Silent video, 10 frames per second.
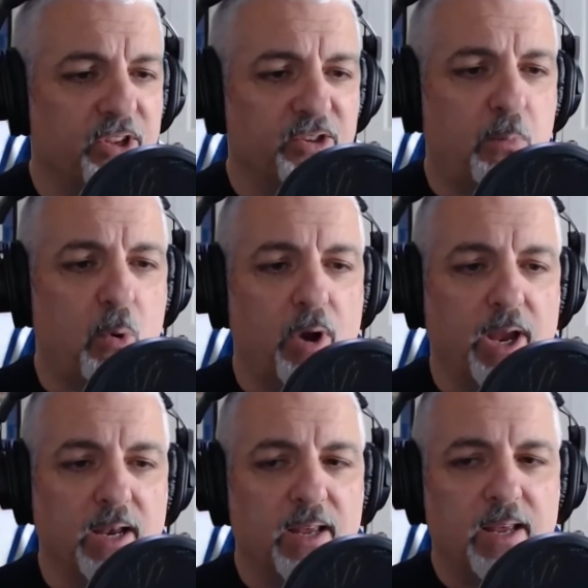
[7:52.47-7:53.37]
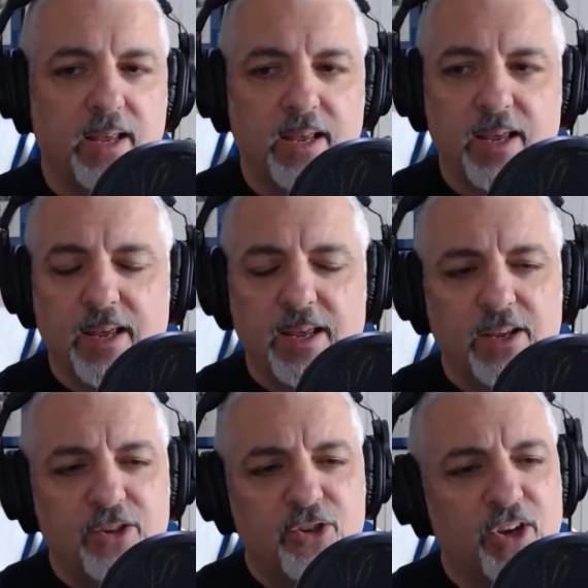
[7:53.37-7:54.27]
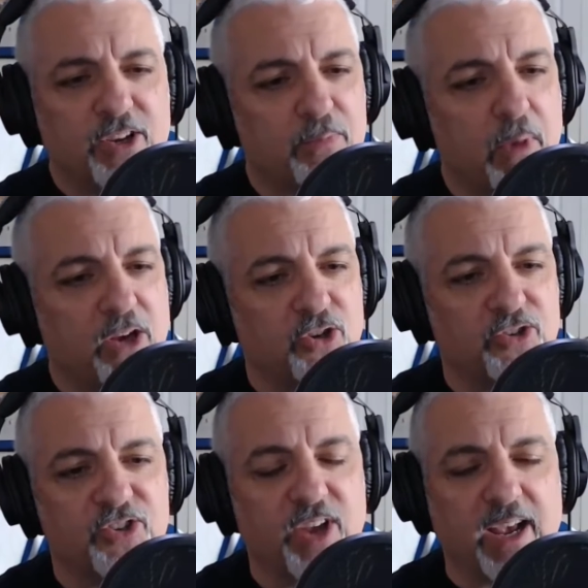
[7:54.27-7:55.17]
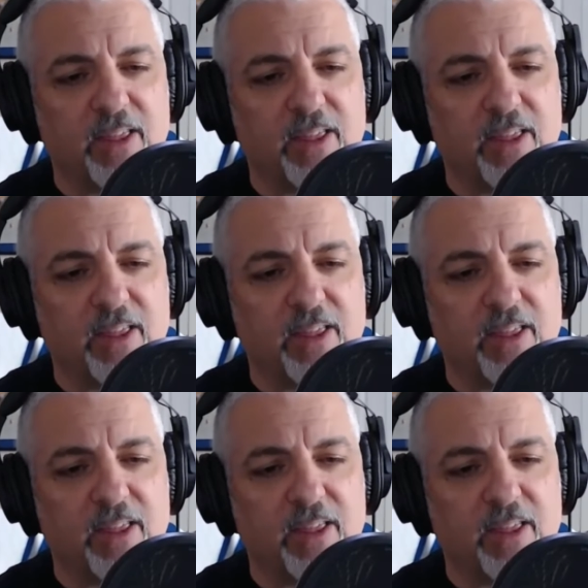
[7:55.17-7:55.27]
point just makes you sick.